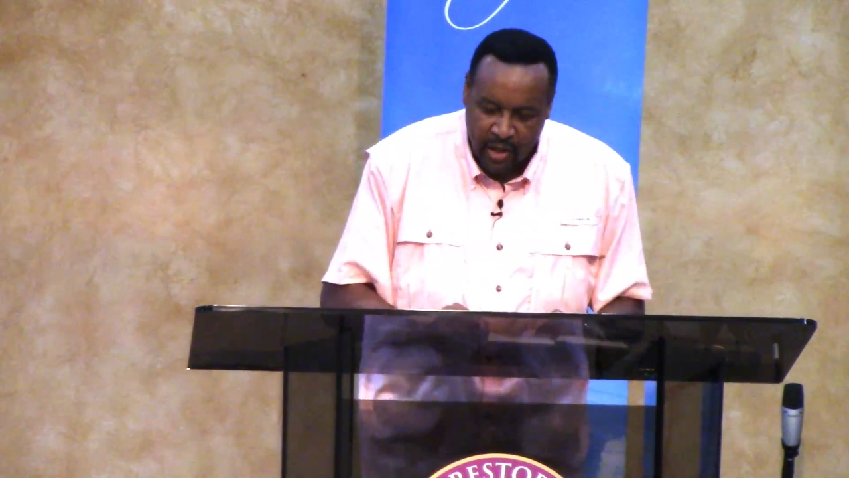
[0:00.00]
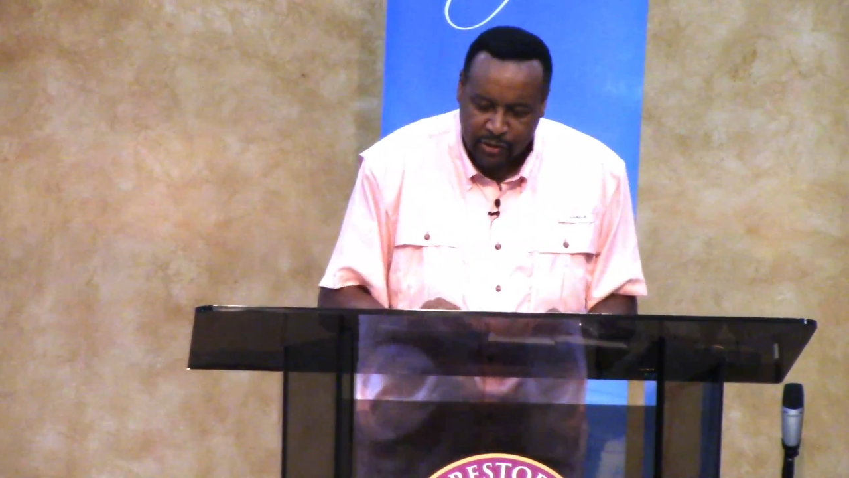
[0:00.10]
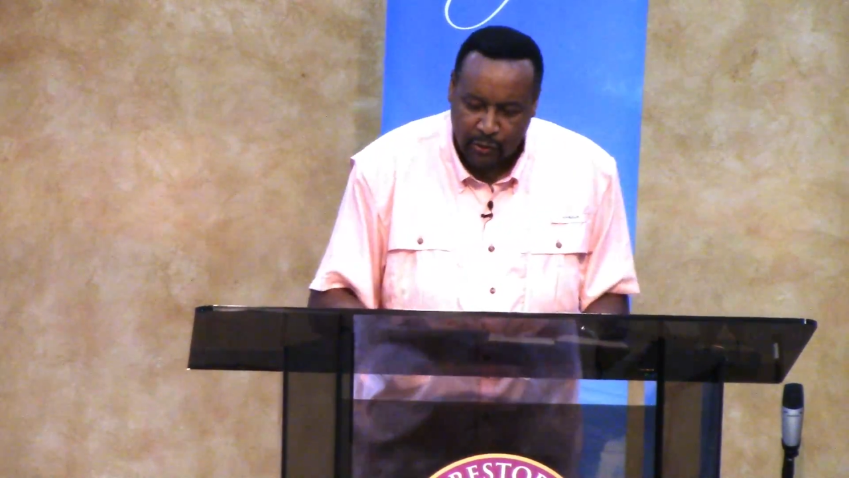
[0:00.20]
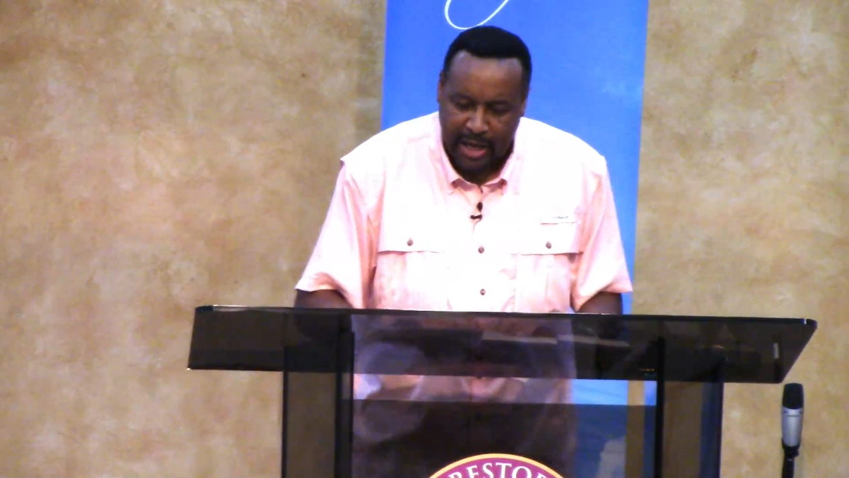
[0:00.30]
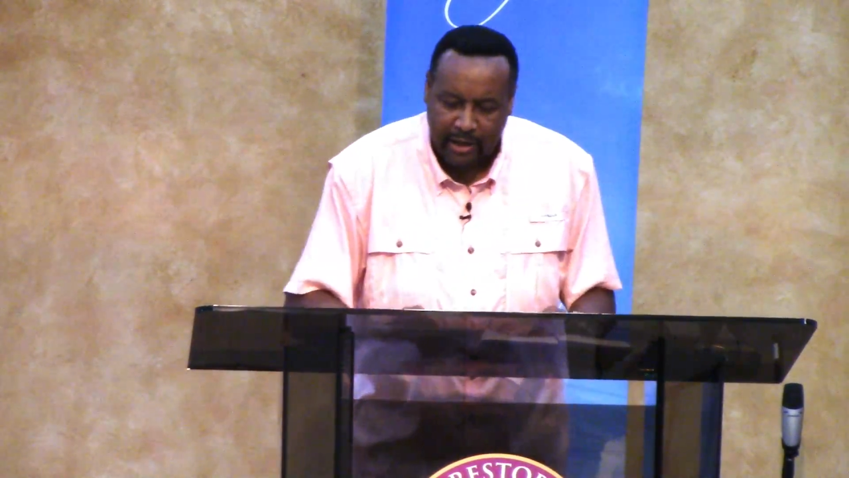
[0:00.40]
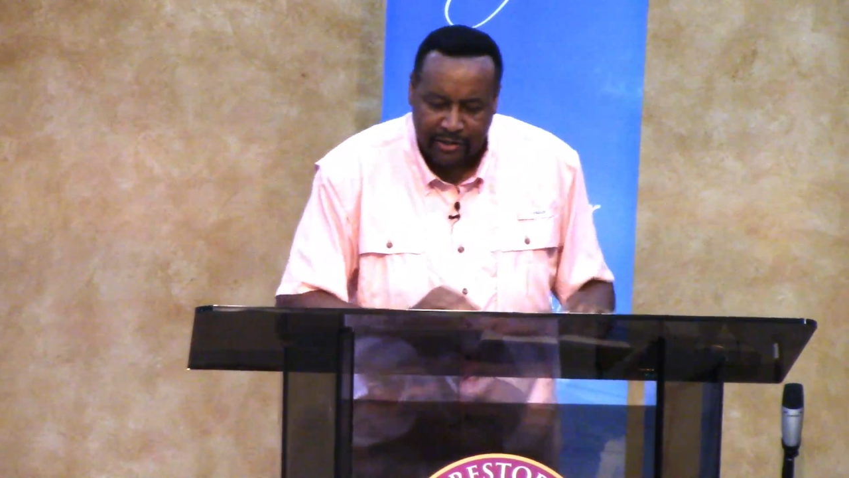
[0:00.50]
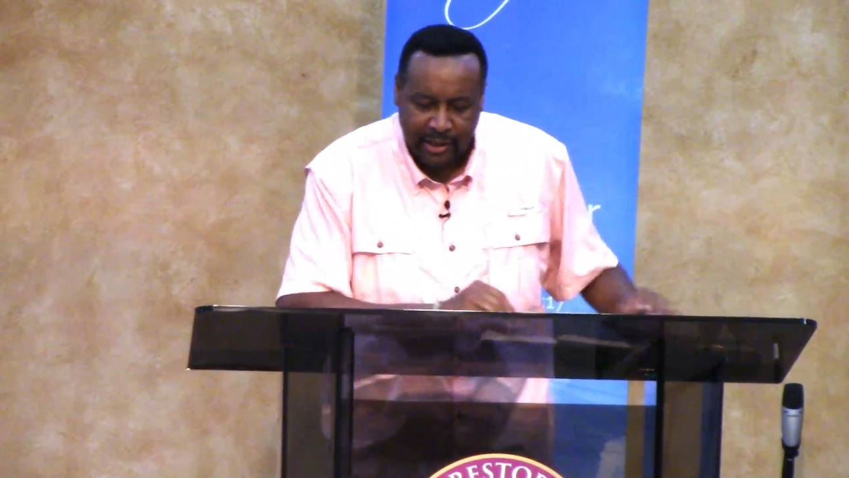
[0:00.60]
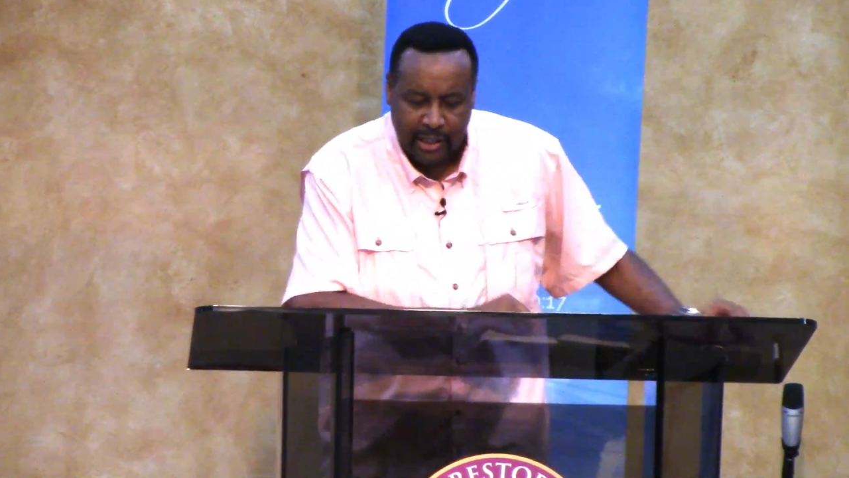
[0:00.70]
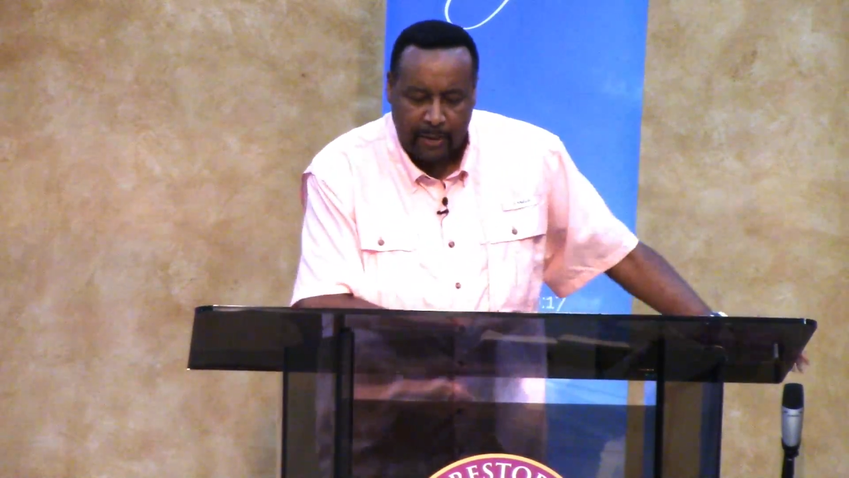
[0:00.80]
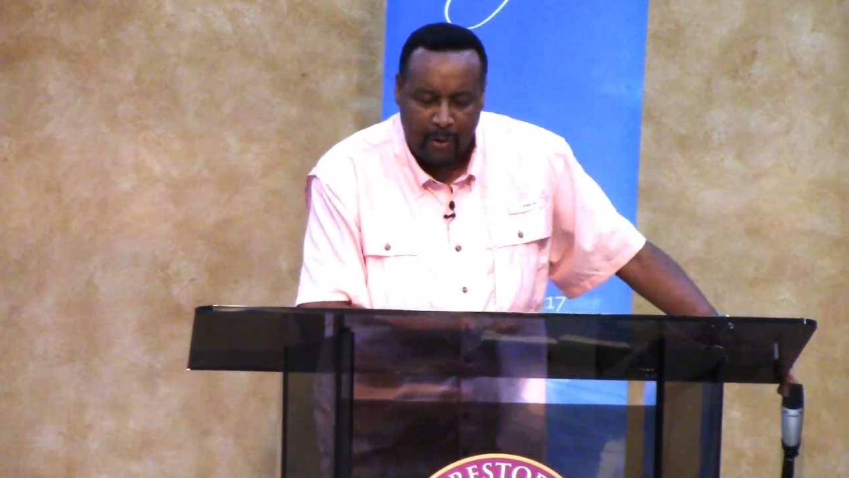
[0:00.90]
So now let's
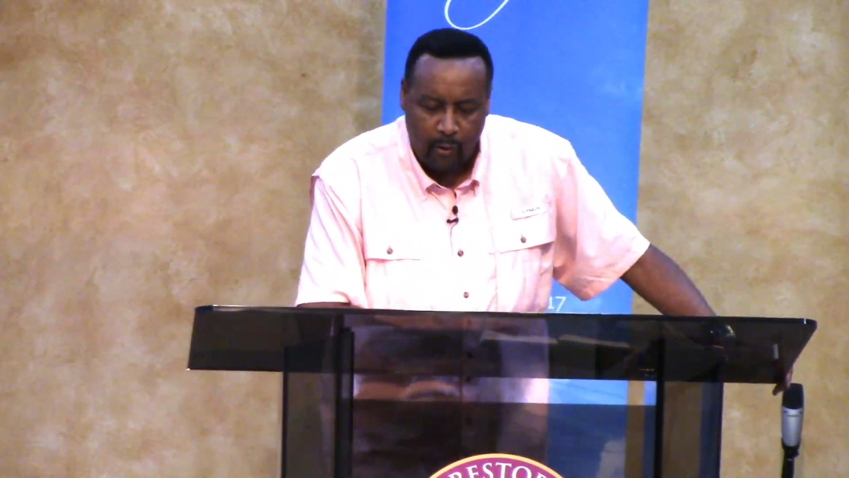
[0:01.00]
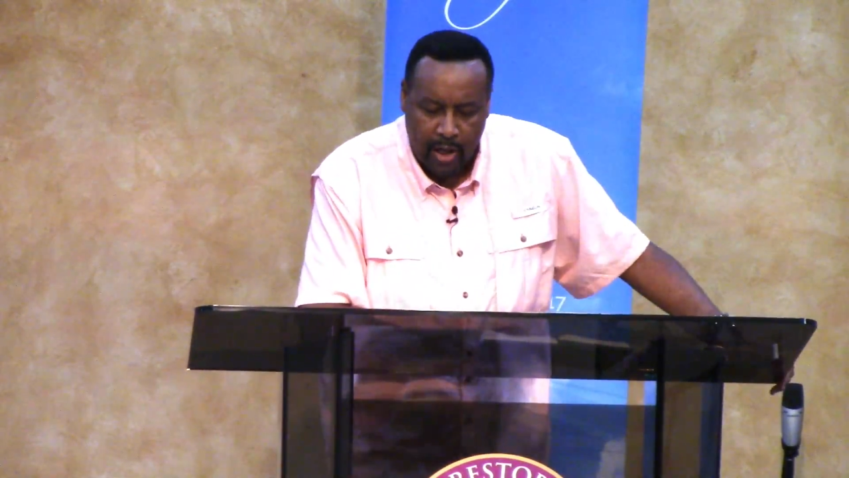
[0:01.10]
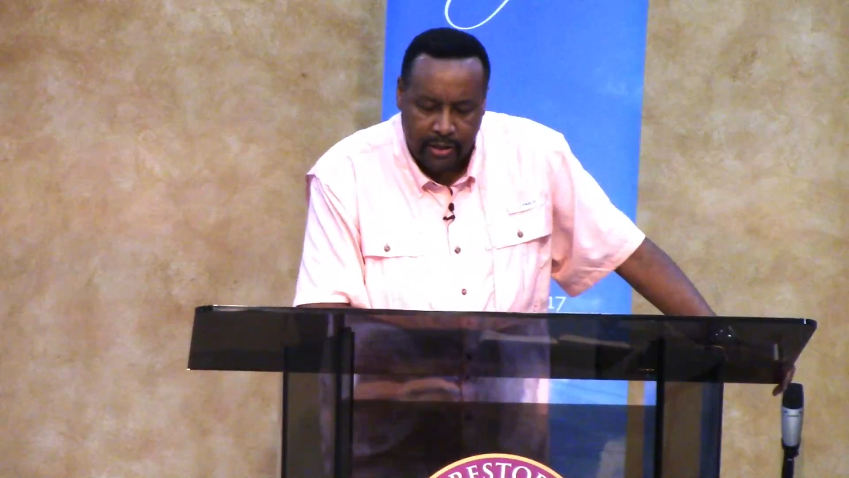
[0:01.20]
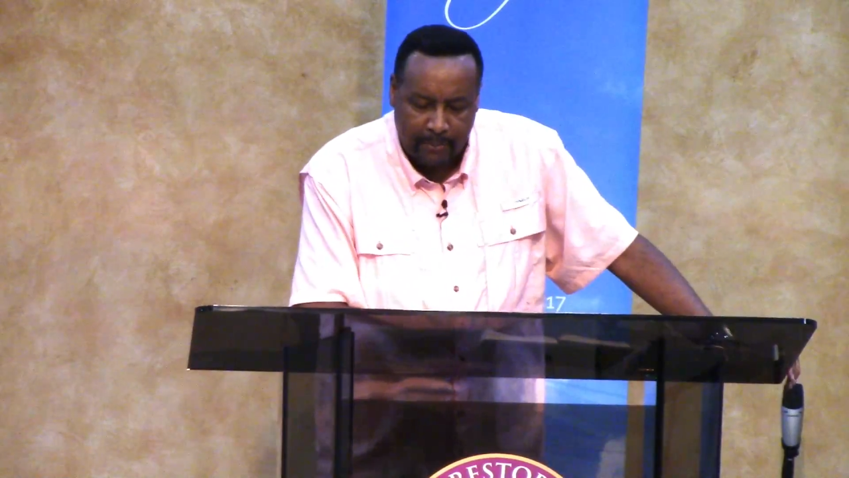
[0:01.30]
look at number one.